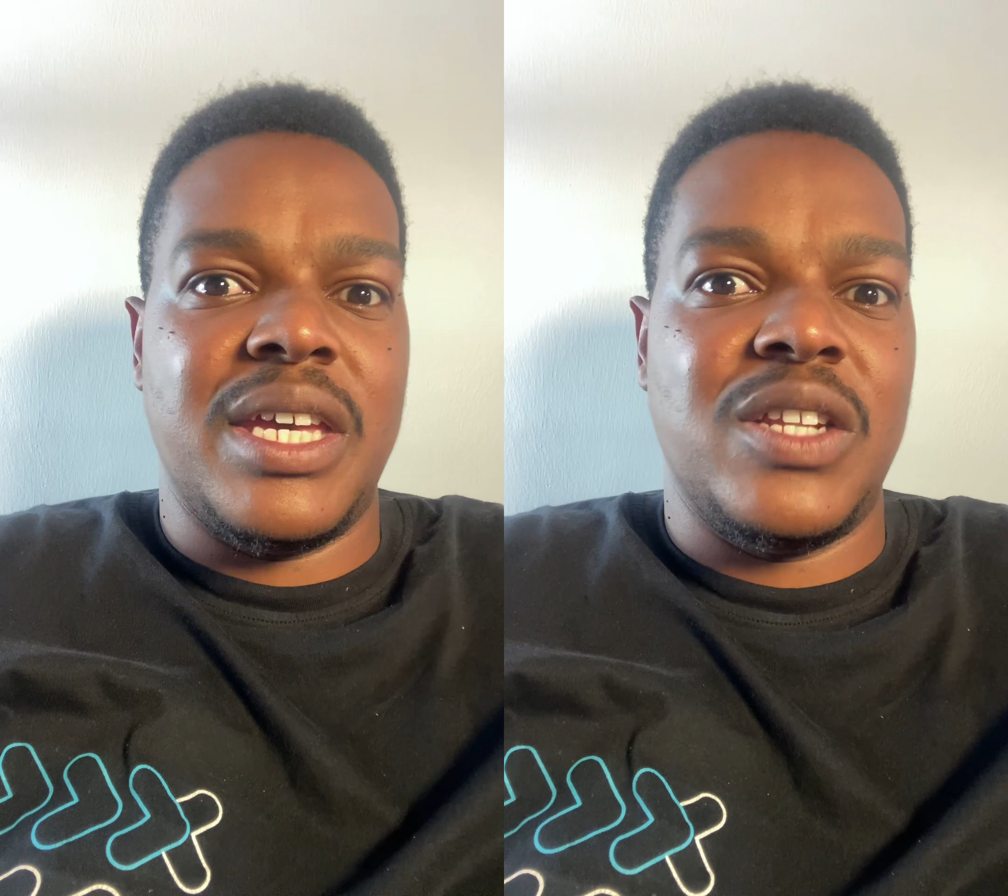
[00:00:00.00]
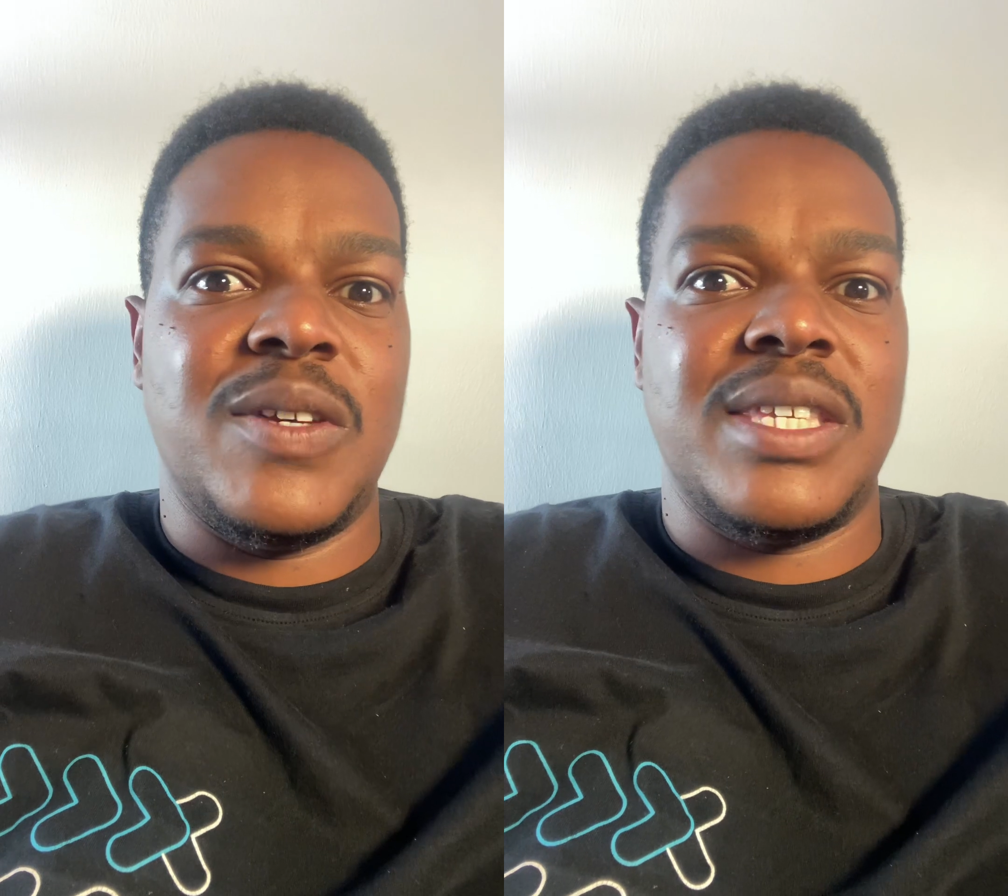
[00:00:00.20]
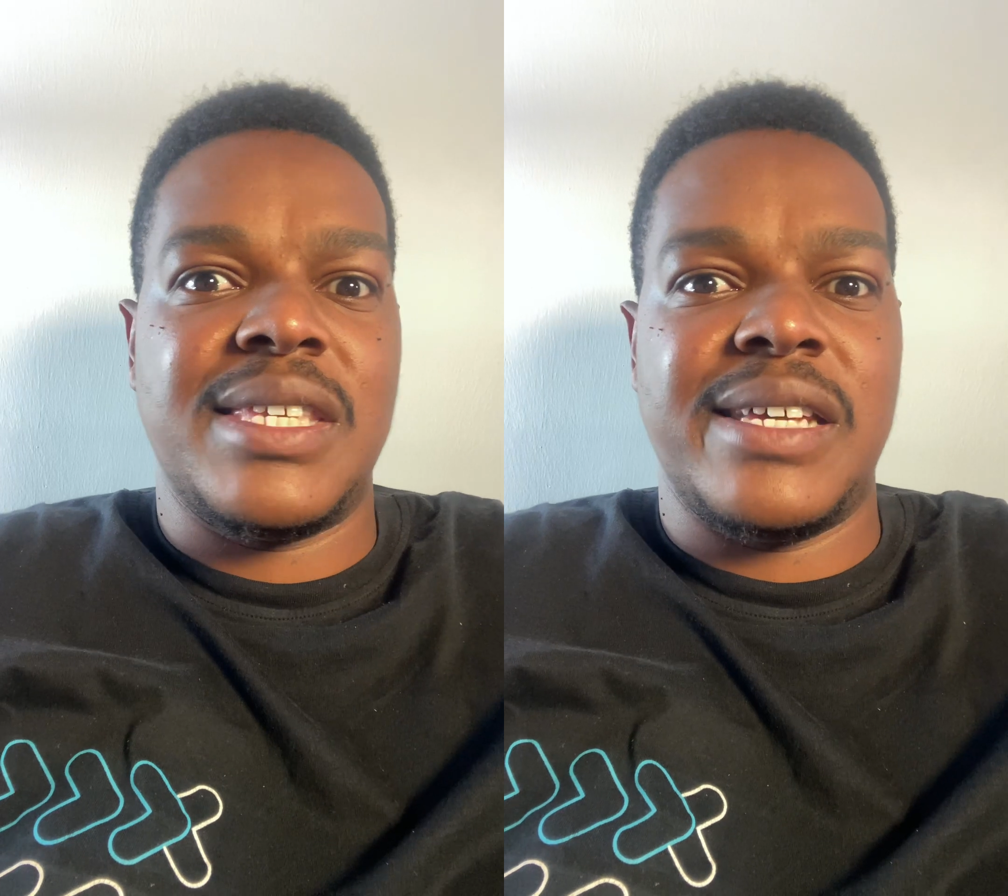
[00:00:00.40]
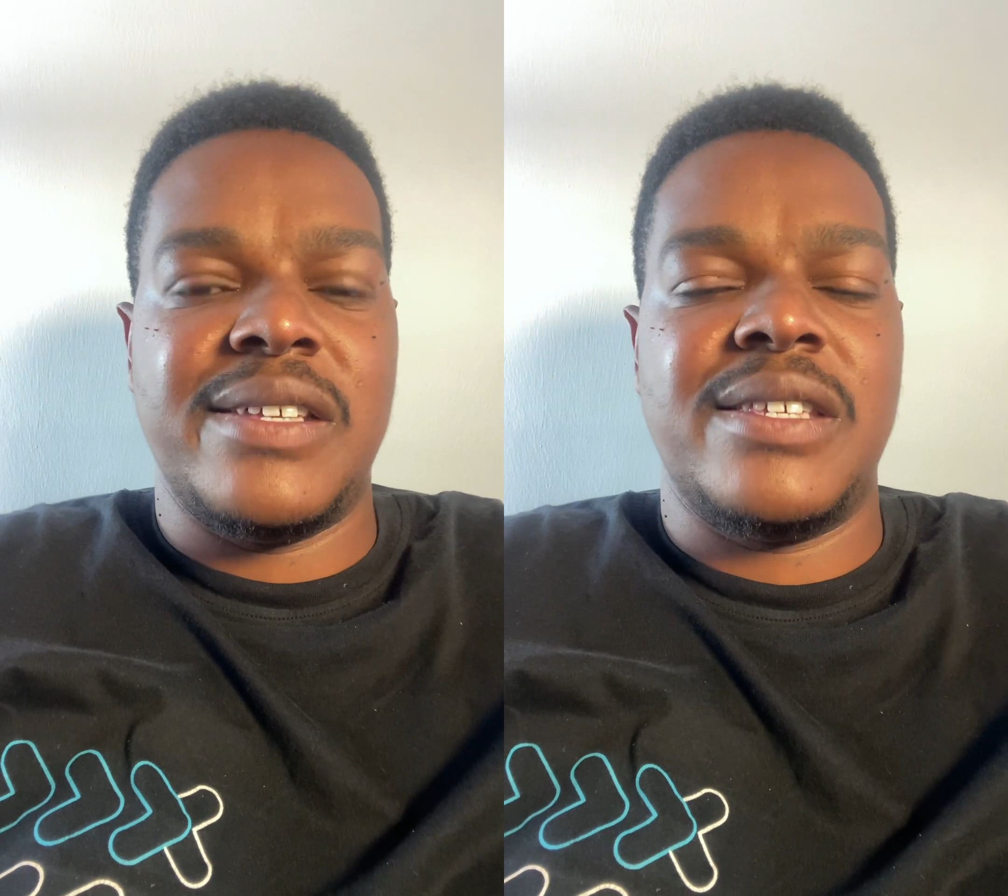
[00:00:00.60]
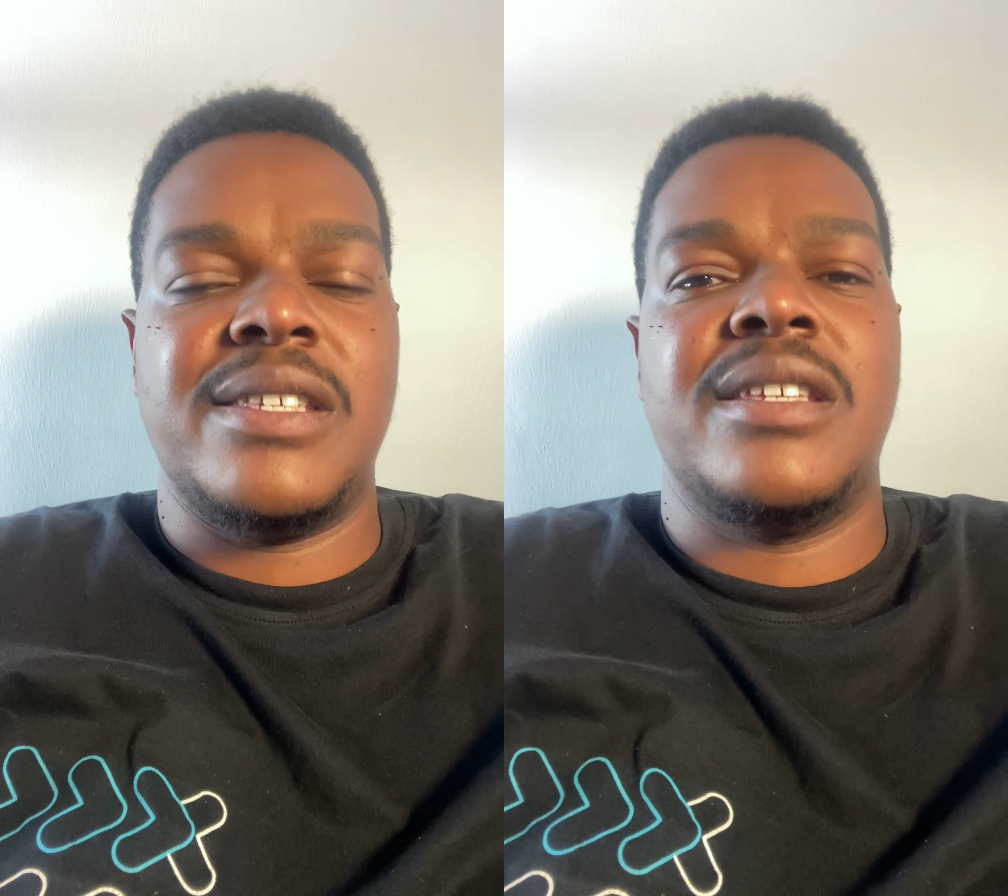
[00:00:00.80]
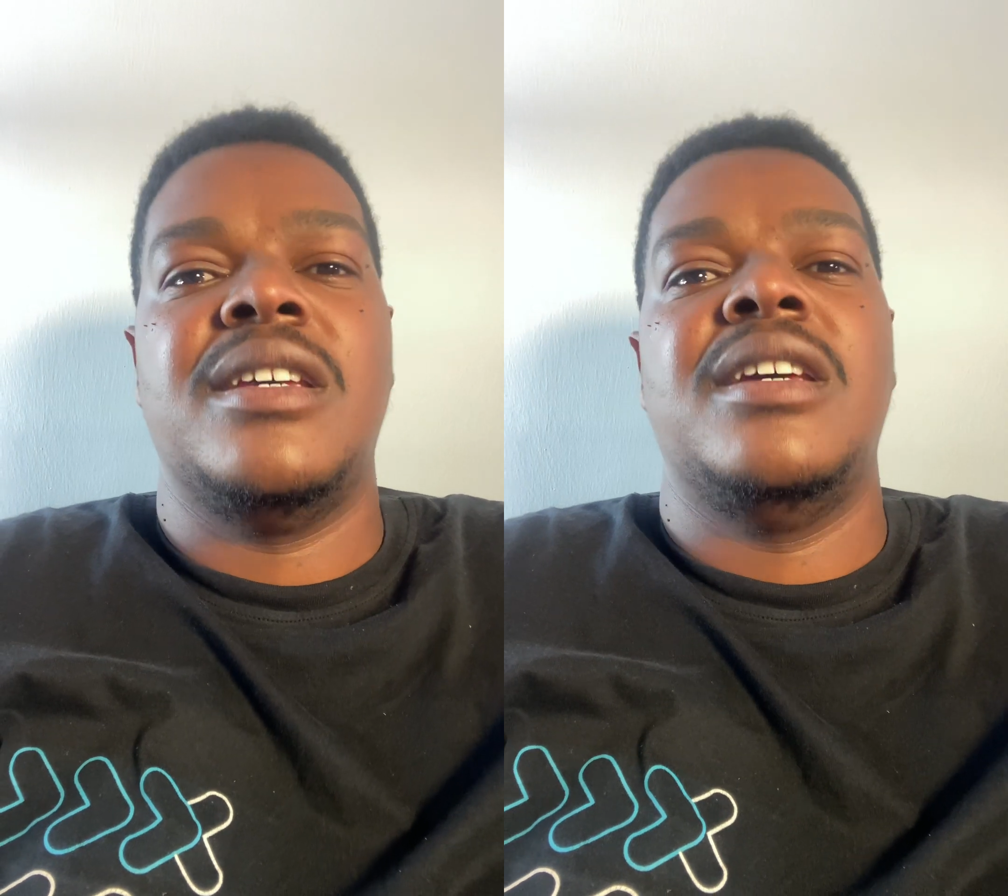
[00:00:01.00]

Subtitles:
and doing sales.